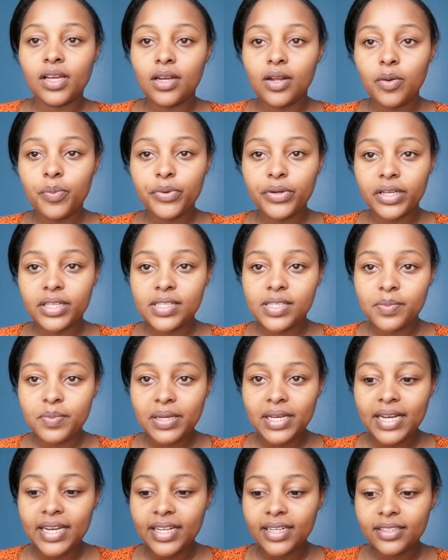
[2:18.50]
I hope you can see me
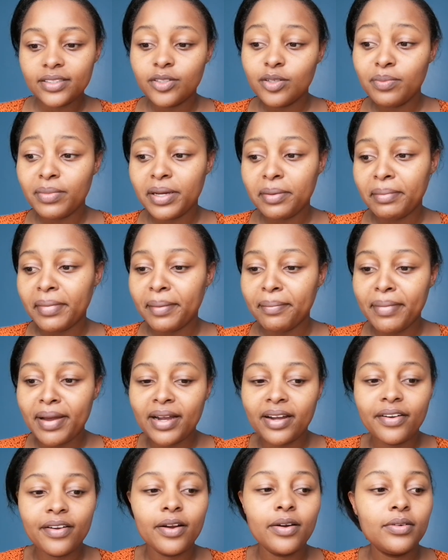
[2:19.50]
clearly. Don't mind my
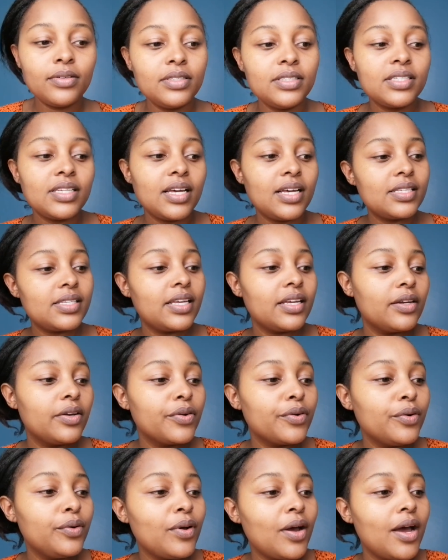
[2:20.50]
background. As I
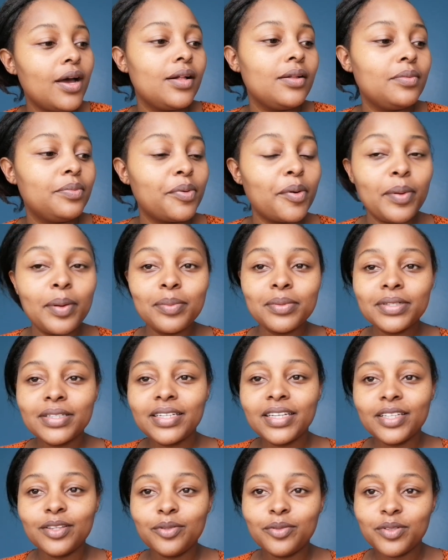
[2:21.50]
grow, I'll probably
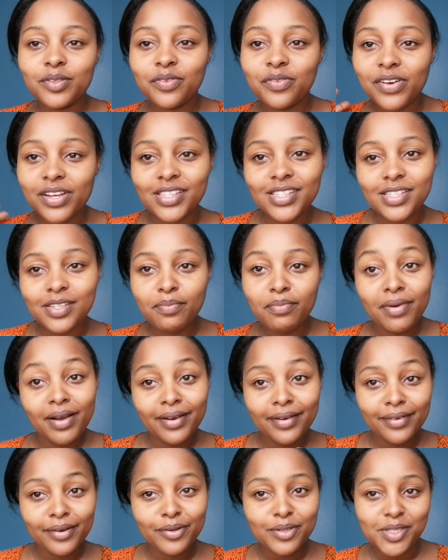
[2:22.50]
get those fancy
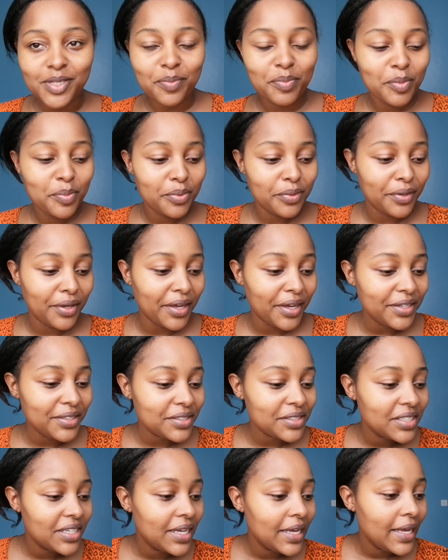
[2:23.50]
backgrounds that people
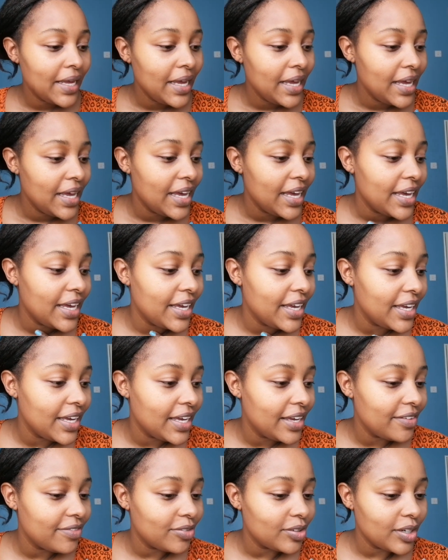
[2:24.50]
get.
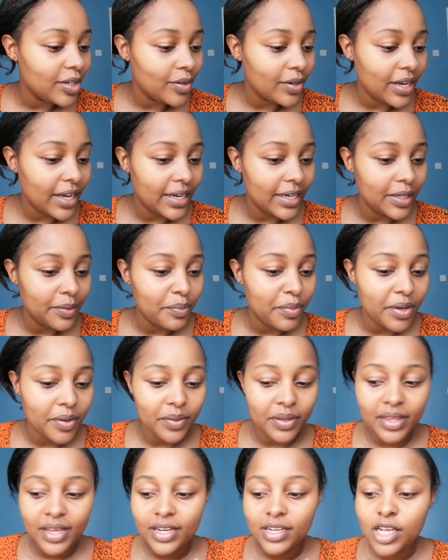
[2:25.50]
For now, kindly bear
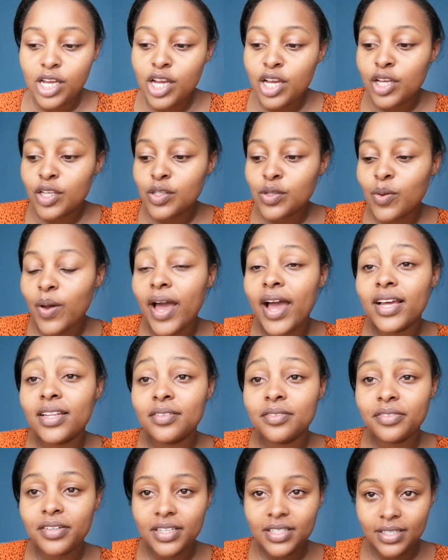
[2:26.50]
with that. So I had
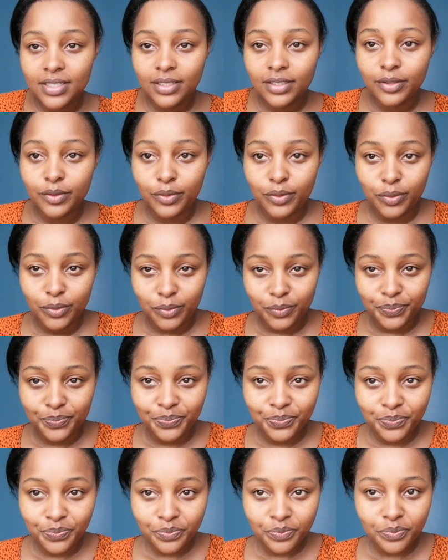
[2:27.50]
the first thing you do
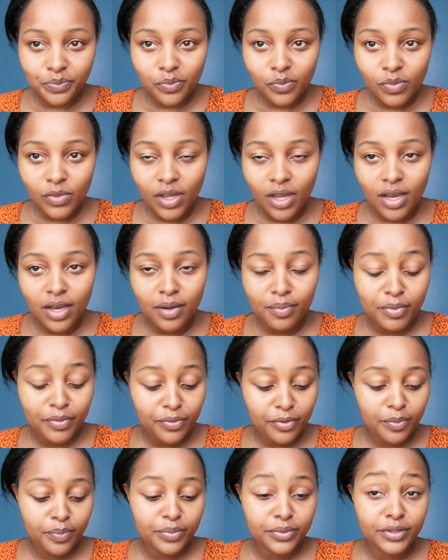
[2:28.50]

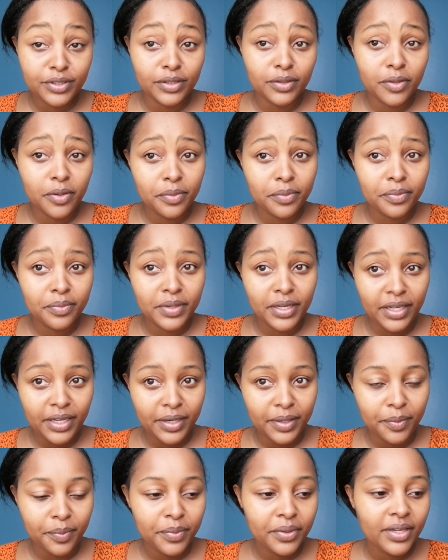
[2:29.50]
before putting on
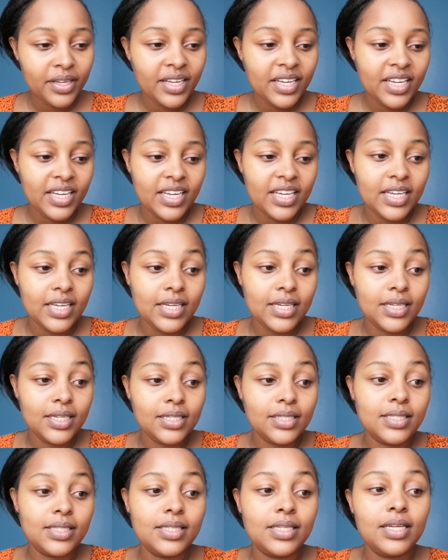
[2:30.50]
makeup
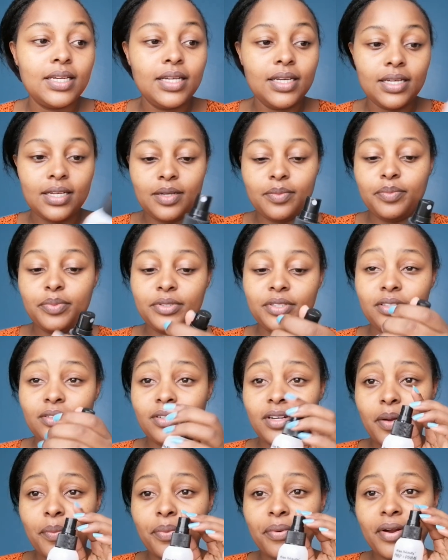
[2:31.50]
is putting
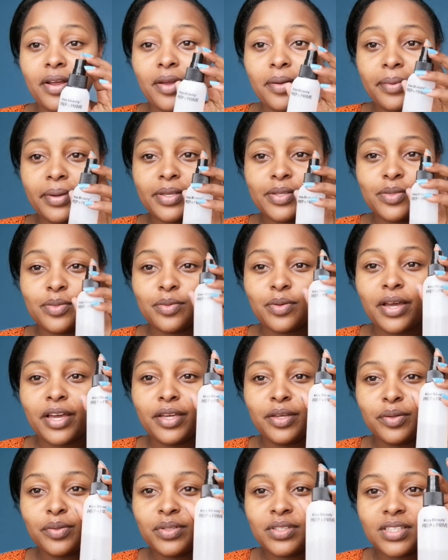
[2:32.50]
on a primer. So I
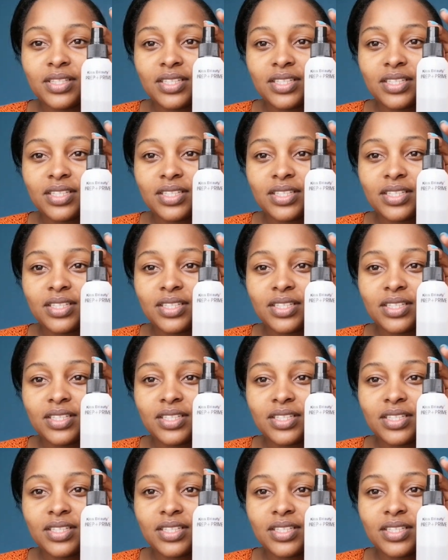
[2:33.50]
use